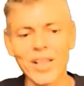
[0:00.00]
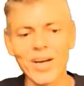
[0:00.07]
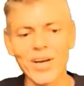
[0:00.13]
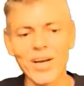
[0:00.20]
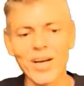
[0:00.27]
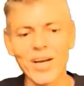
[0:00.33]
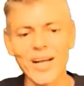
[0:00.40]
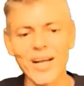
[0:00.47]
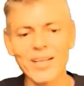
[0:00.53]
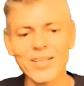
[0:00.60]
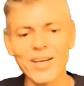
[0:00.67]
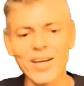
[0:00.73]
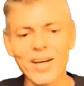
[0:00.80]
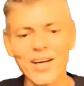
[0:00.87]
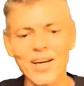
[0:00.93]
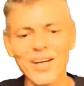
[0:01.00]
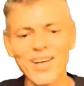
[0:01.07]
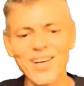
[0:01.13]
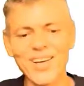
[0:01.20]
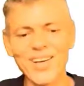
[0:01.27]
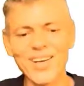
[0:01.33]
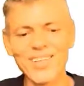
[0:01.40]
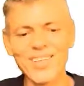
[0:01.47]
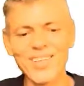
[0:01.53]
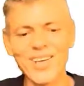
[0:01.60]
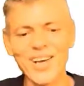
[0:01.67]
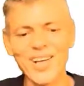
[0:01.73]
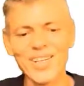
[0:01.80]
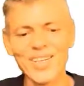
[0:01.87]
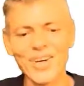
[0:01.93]
then on the next line,
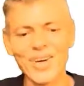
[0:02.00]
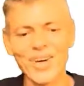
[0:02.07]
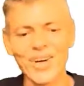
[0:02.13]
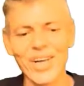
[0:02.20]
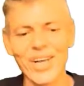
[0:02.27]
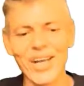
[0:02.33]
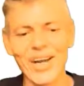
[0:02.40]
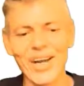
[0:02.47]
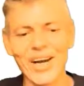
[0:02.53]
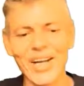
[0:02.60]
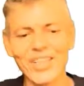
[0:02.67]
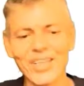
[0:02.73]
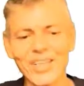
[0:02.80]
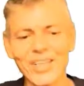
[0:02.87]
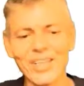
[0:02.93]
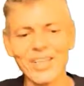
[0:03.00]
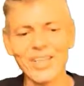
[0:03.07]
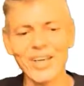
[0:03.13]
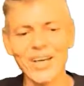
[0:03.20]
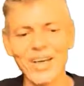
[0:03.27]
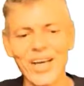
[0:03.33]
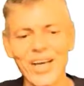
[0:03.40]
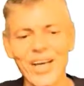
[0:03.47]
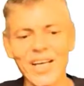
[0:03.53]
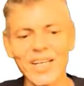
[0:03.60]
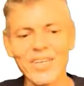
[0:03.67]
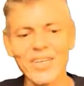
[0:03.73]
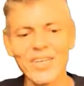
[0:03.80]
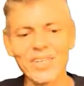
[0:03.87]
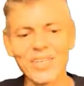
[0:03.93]
chr character
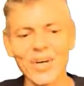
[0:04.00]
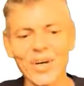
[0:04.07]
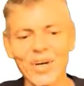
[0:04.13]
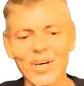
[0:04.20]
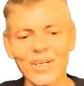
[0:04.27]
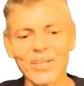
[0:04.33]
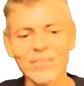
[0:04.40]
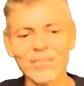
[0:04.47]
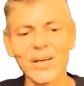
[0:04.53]
as char.